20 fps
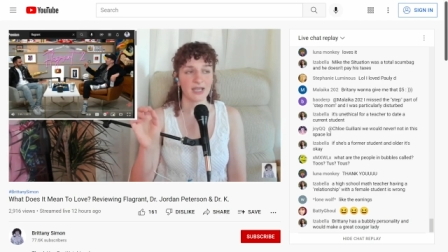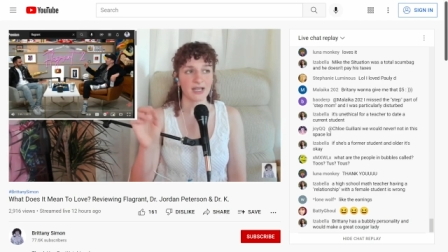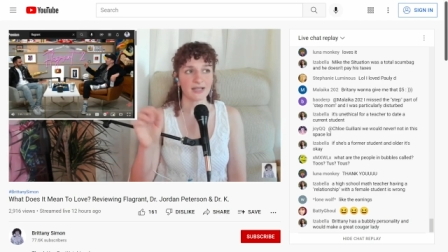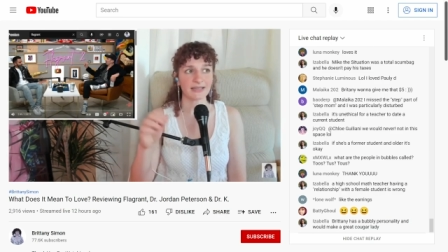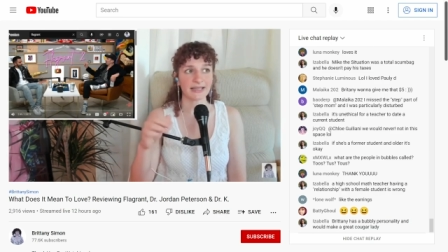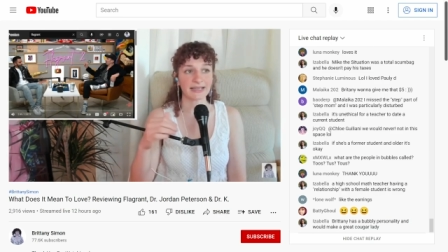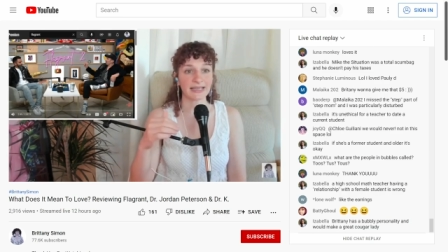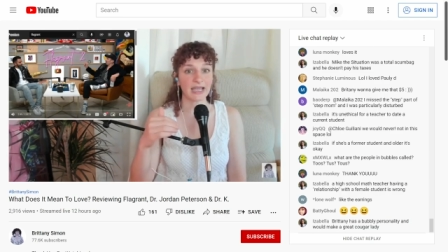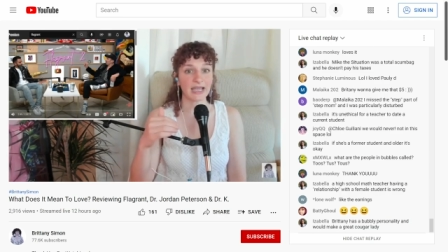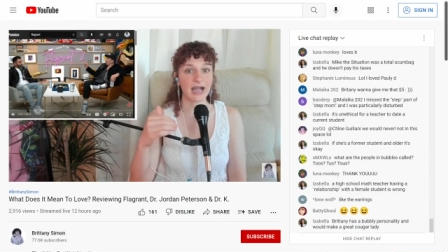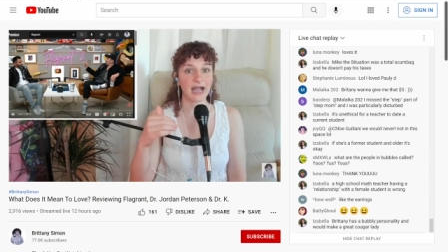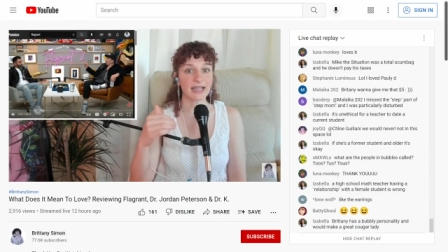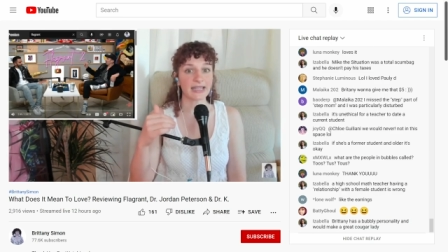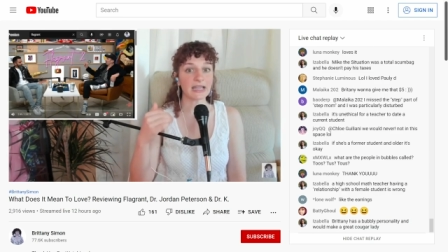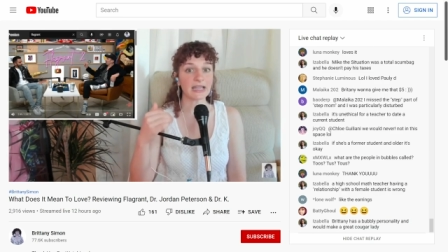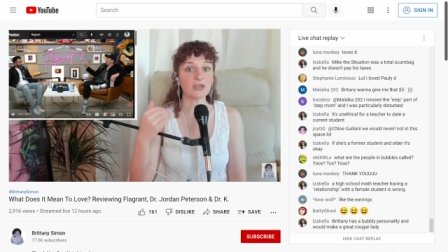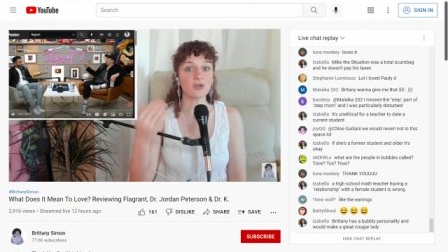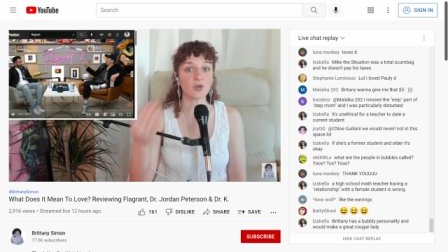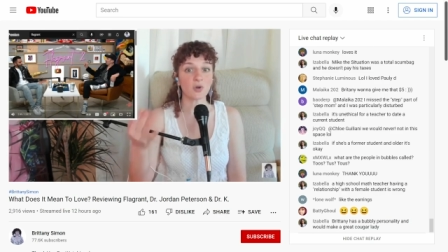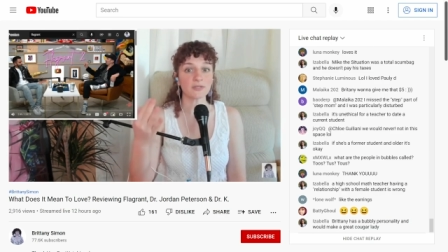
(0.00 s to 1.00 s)
like
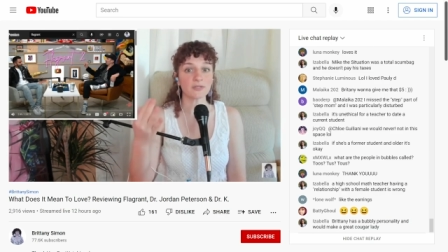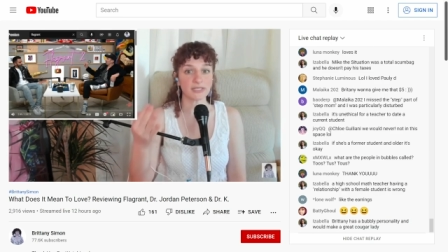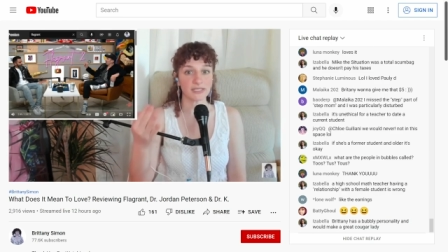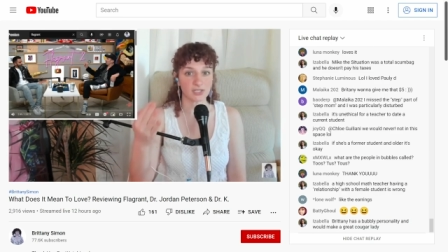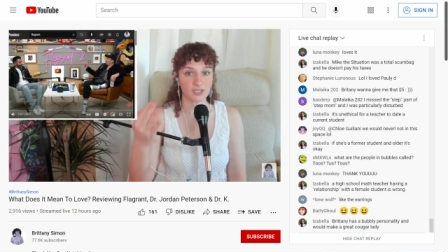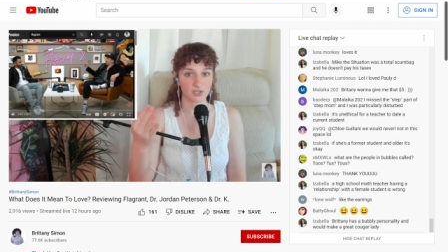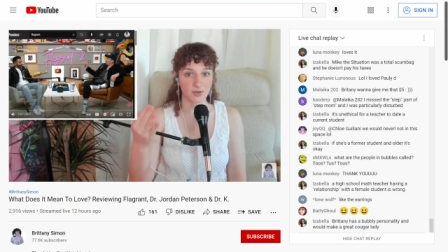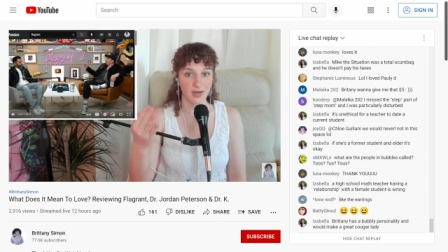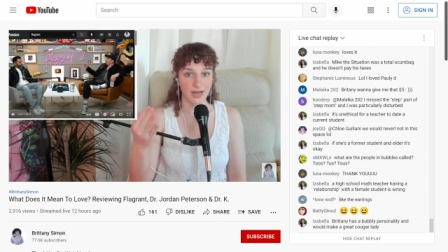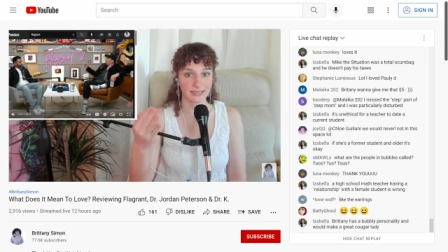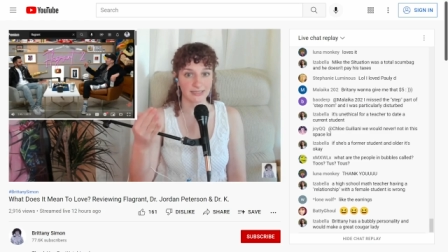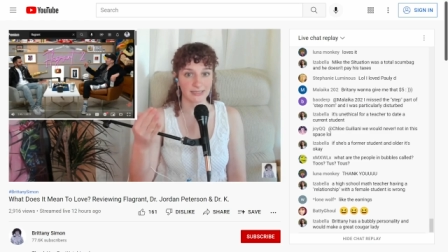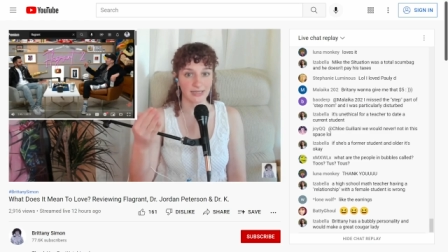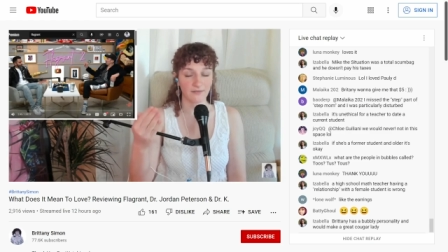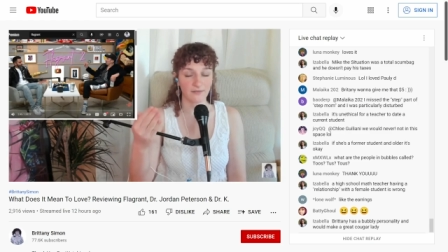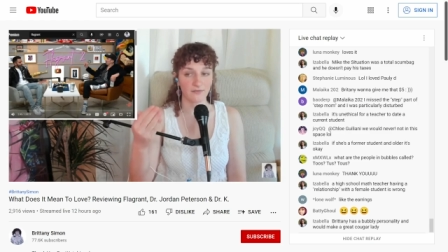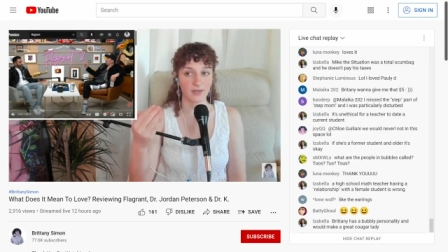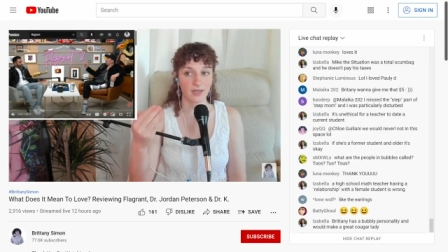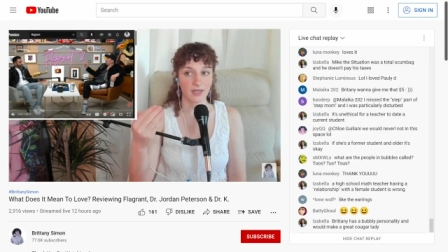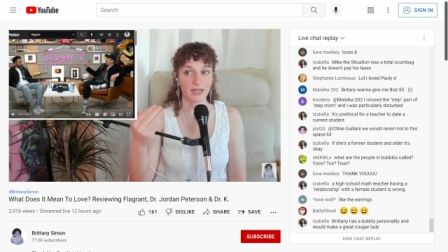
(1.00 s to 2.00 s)
he knows he's
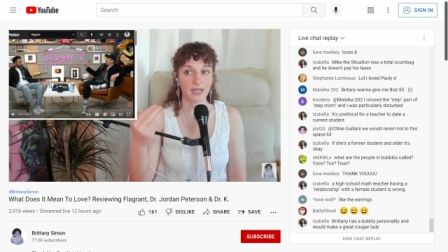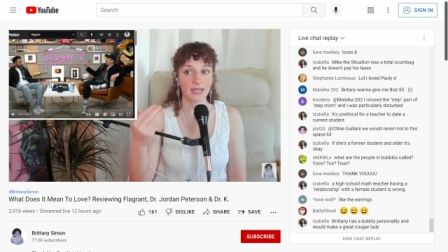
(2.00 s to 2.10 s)
attractive